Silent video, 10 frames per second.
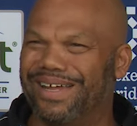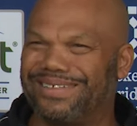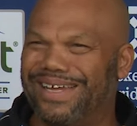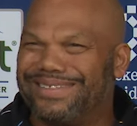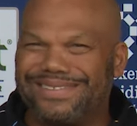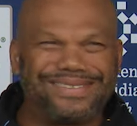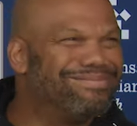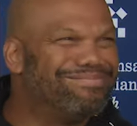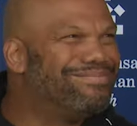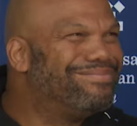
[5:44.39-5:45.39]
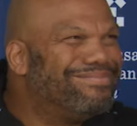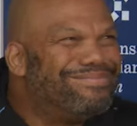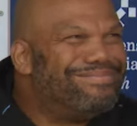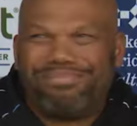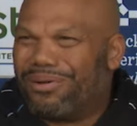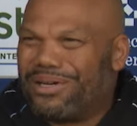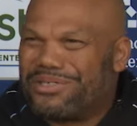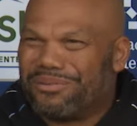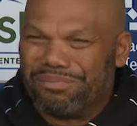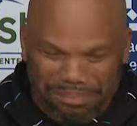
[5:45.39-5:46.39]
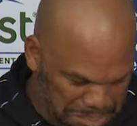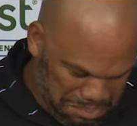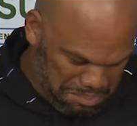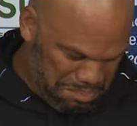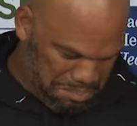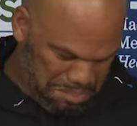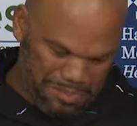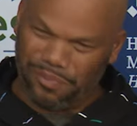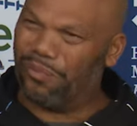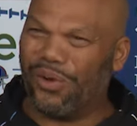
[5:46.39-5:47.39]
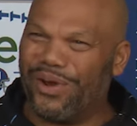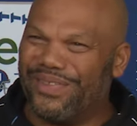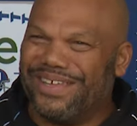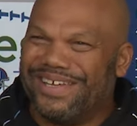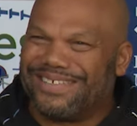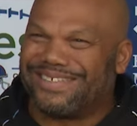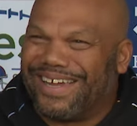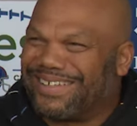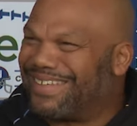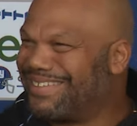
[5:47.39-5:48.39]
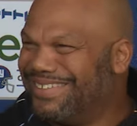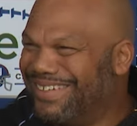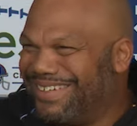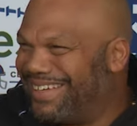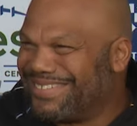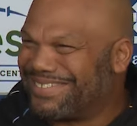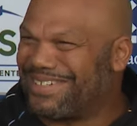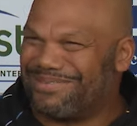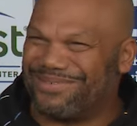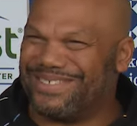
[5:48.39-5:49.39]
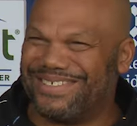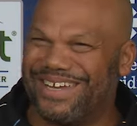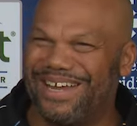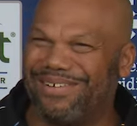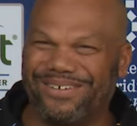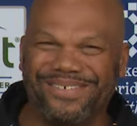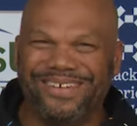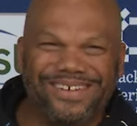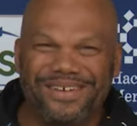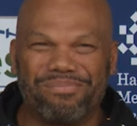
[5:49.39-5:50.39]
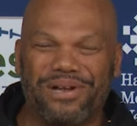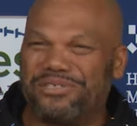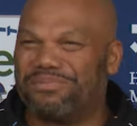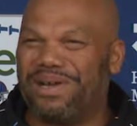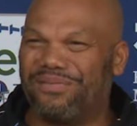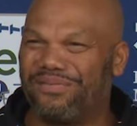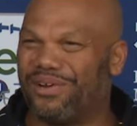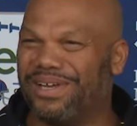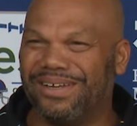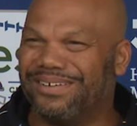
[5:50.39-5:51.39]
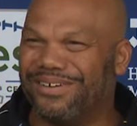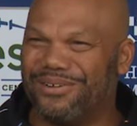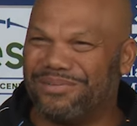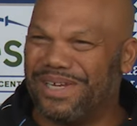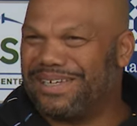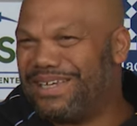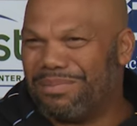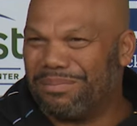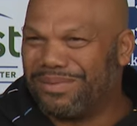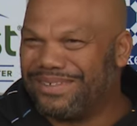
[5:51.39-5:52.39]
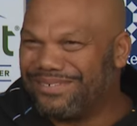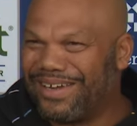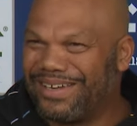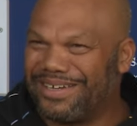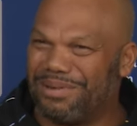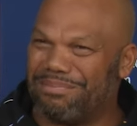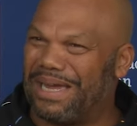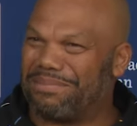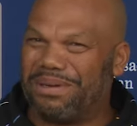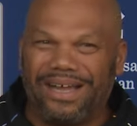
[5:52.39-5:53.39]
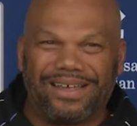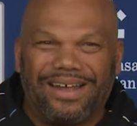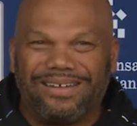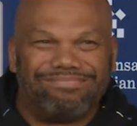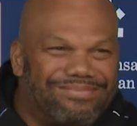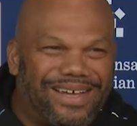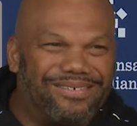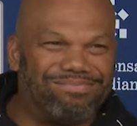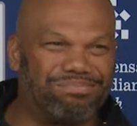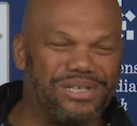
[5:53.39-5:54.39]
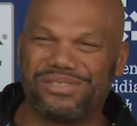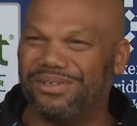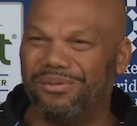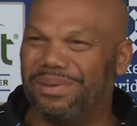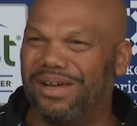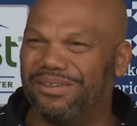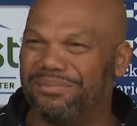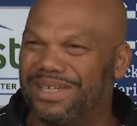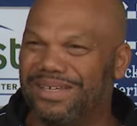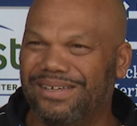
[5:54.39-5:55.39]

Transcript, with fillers: Like, that's pressure wearing this. Like, that just comes with the job. Pressure's my friend. You know, I mean, I keep it right here in my back pocket. Pressure don't bother me.